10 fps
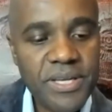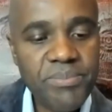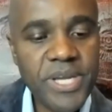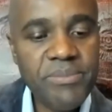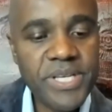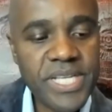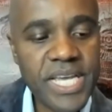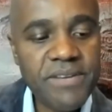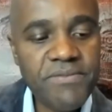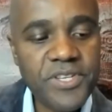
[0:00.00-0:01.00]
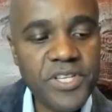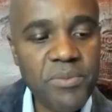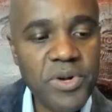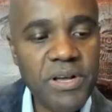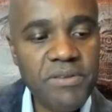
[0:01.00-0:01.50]
being mistaken for
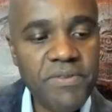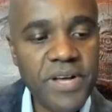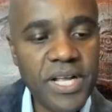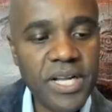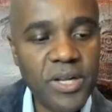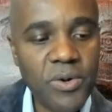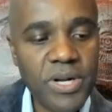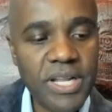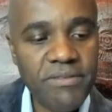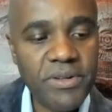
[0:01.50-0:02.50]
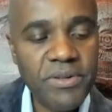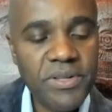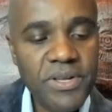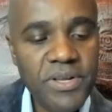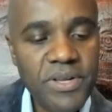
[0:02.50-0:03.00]
someone of a lower
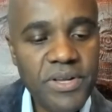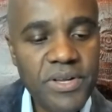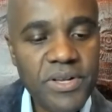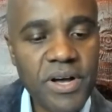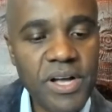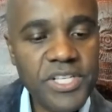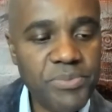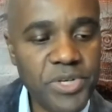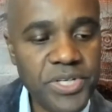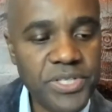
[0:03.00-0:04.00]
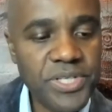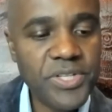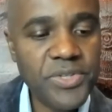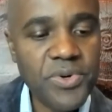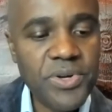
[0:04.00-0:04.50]
level, contributions
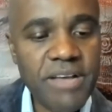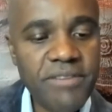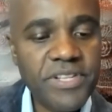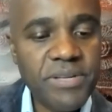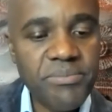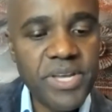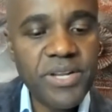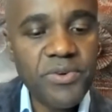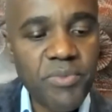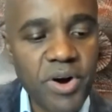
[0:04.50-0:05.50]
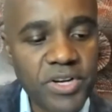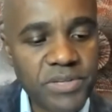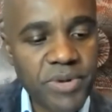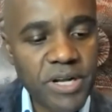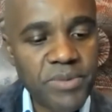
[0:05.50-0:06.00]
ignored, having demeaning
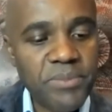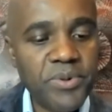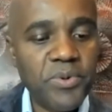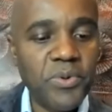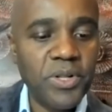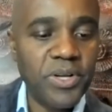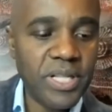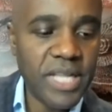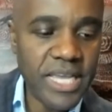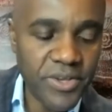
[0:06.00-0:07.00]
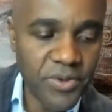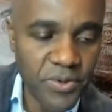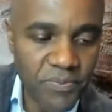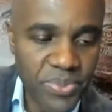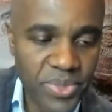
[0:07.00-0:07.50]
remarks about people who look like
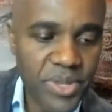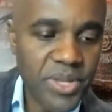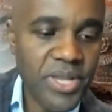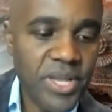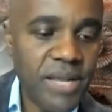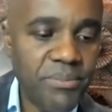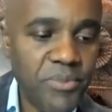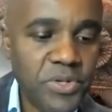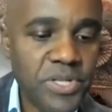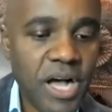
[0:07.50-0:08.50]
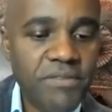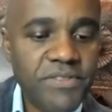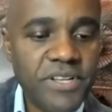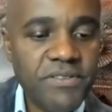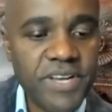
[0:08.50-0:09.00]
you, and most
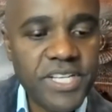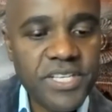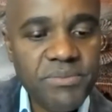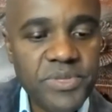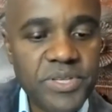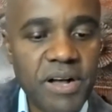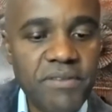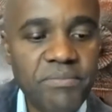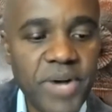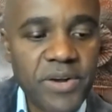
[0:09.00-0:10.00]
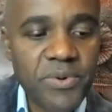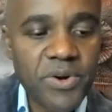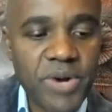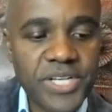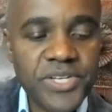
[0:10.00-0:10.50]
often victims of
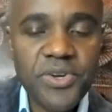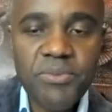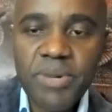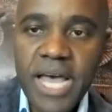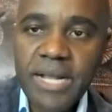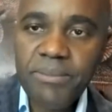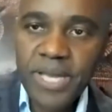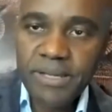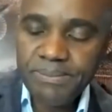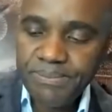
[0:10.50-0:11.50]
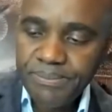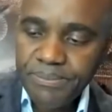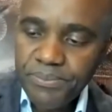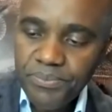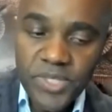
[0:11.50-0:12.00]
microaggression are Black men,
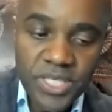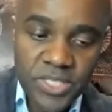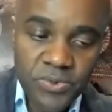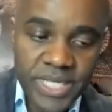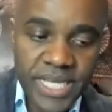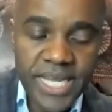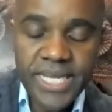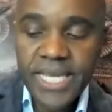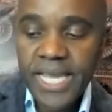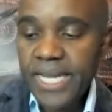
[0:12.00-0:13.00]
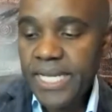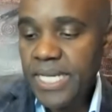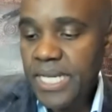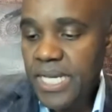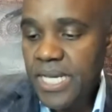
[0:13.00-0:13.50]
is what they
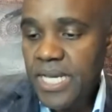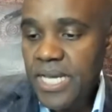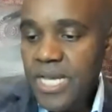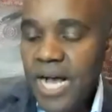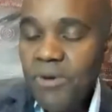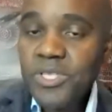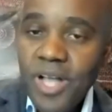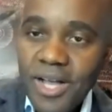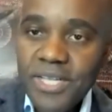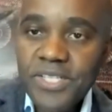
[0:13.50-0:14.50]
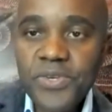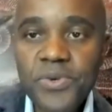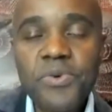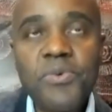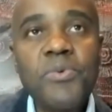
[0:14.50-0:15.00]
indicated. I was talking
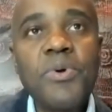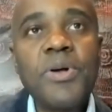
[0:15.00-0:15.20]
to